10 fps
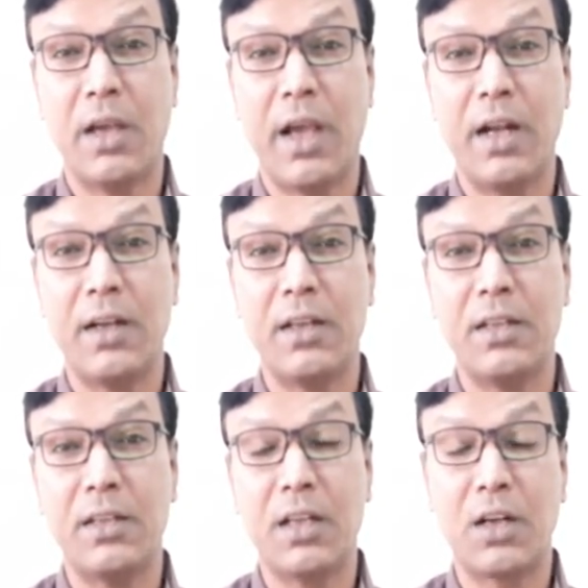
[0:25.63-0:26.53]
and
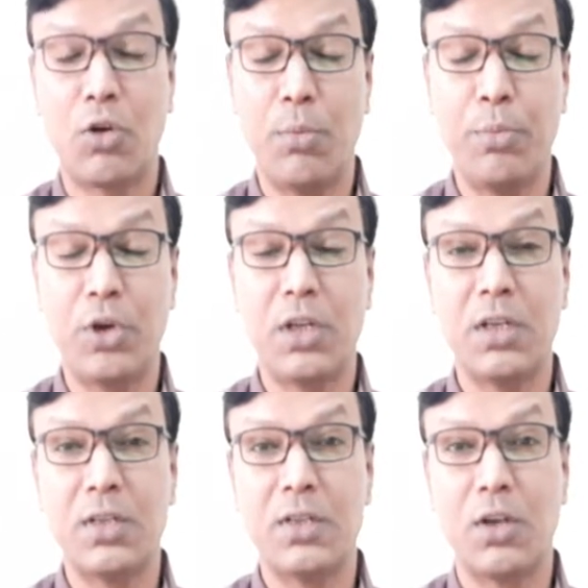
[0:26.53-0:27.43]
the
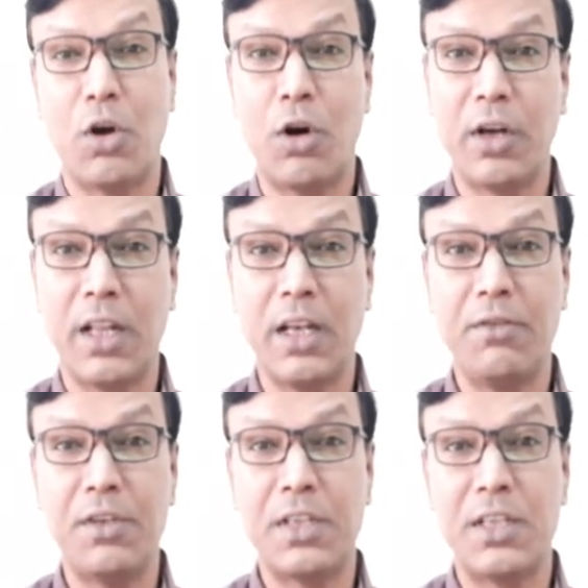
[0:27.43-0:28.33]
computers or
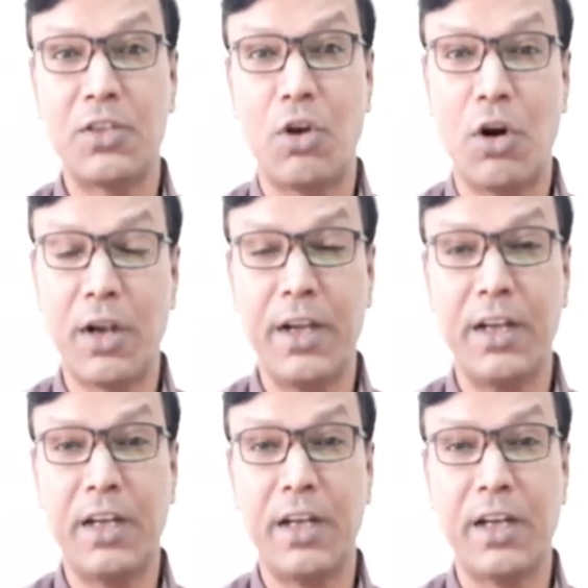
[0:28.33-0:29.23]
televisions or
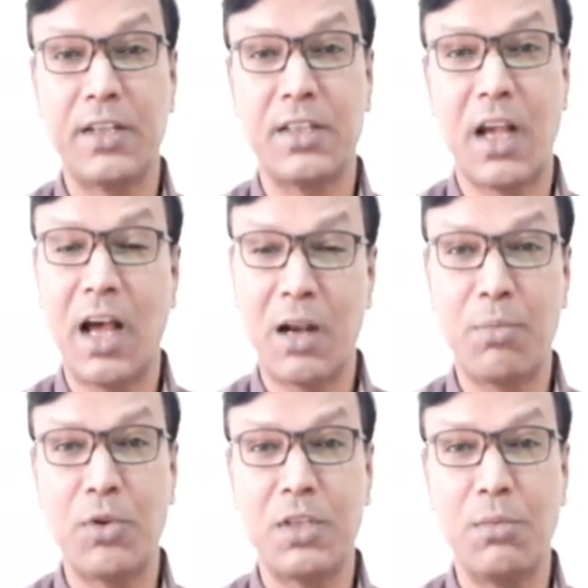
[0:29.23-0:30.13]
internets are
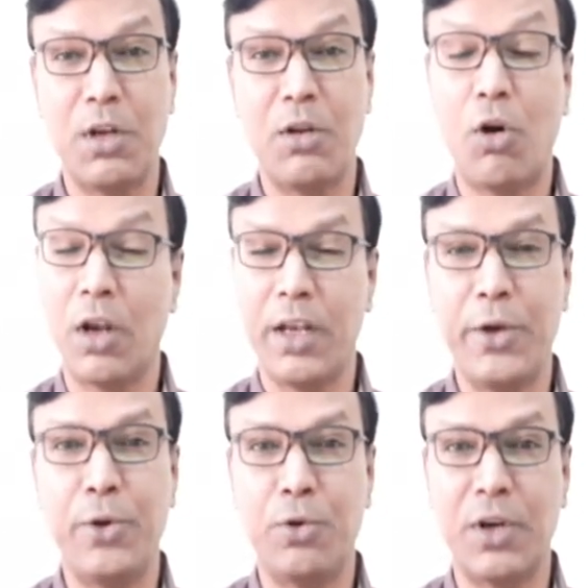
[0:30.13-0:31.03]
possible
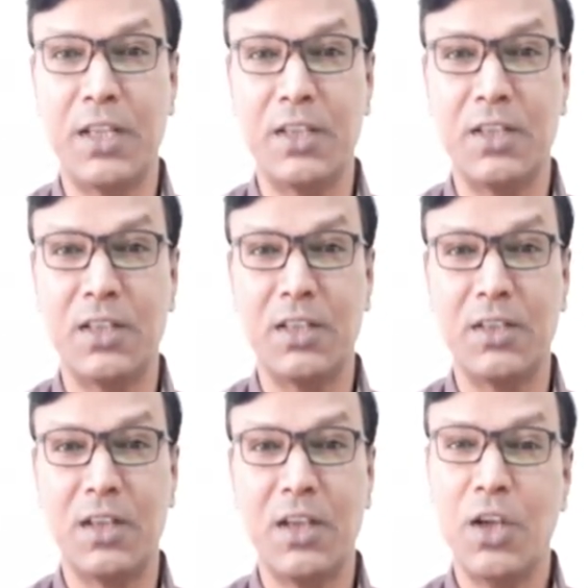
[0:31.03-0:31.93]
only due to transistors.